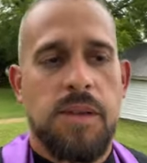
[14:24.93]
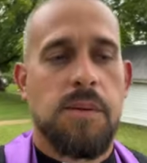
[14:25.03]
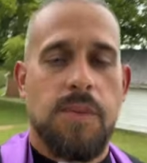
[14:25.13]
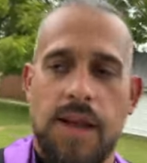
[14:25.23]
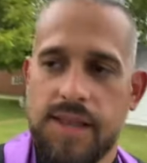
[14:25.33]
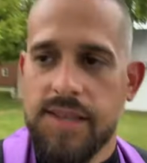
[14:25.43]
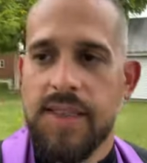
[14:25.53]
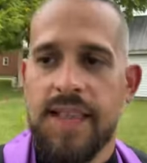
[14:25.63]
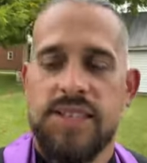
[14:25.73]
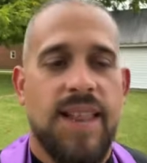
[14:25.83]
Right?
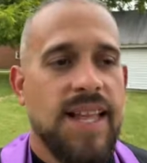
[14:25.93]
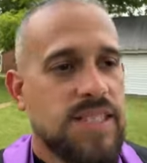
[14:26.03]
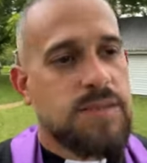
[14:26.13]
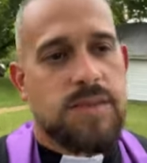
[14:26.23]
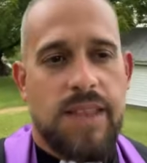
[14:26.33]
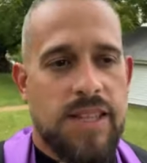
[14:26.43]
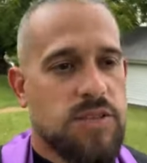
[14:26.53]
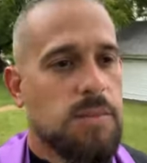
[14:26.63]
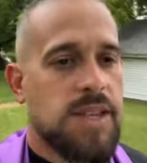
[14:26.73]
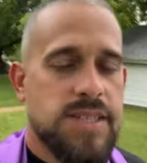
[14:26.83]
That's that's that's
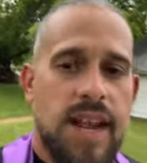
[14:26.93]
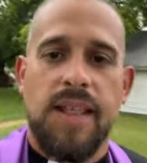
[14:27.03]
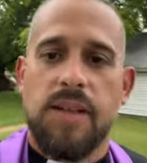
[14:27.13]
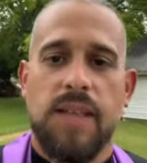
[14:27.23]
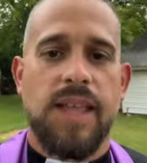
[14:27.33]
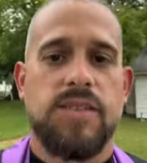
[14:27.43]
what me and Tyler like.